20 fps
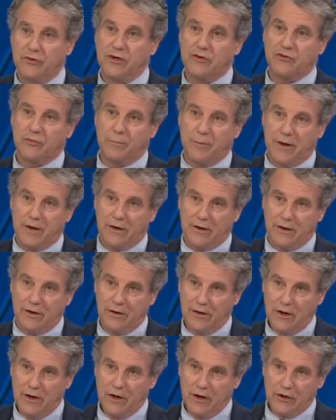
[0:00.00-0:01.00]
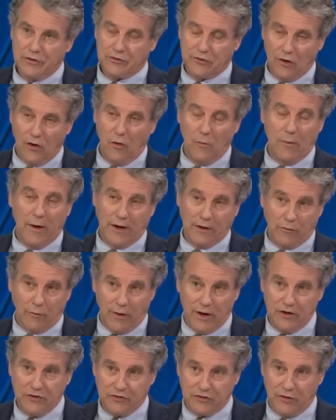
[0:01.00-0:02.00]
it's been a slow
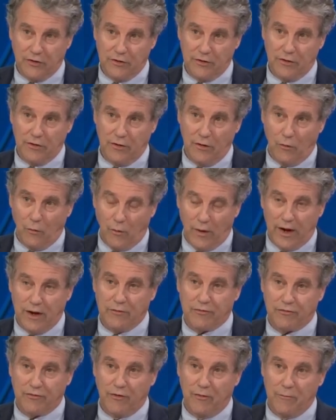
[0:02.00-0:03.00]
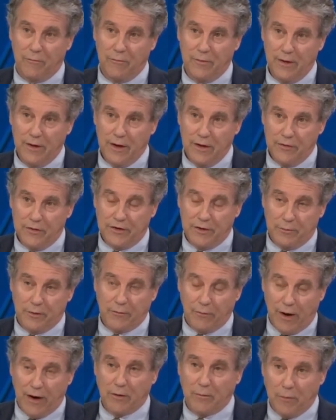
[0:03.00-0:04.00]
migration away from the
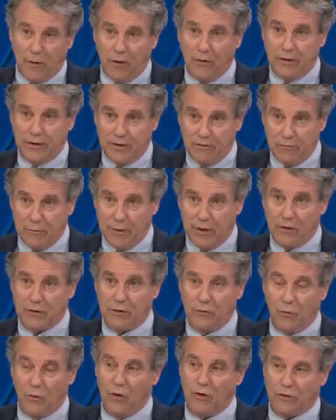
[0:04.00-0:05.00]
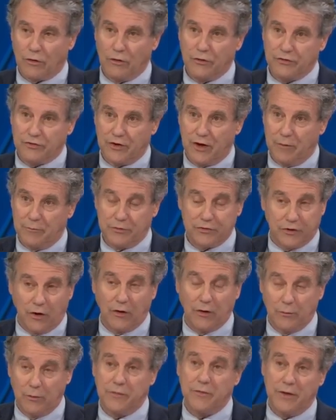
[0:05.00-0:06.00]
Democratic Party of American workers,
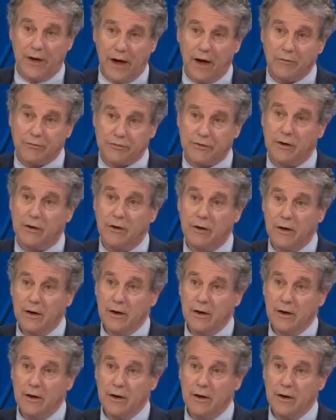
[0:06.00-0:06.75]
starting with NAFTA.